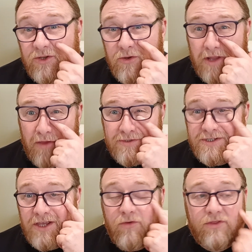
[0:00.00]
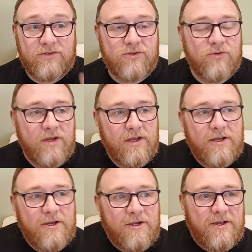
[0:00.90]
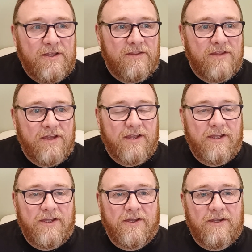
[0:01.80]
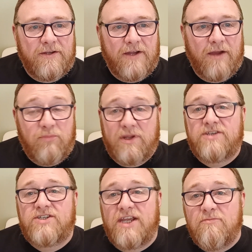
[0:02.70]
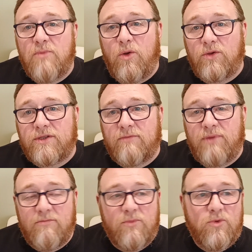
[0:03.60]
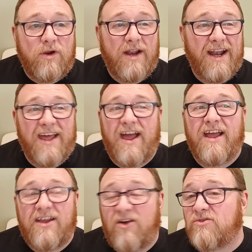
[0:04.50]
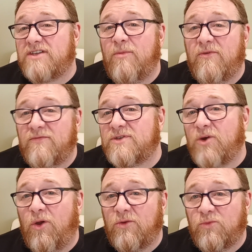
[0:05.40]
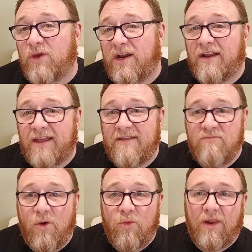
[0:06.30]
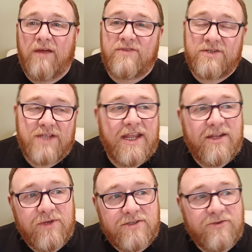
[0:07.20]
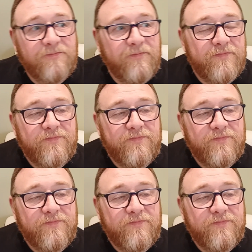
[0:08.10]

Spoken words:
they do down south, so they appreciate malt a bit more. And of course, coming from Scotland, we are kind of malt lovers anyway, so.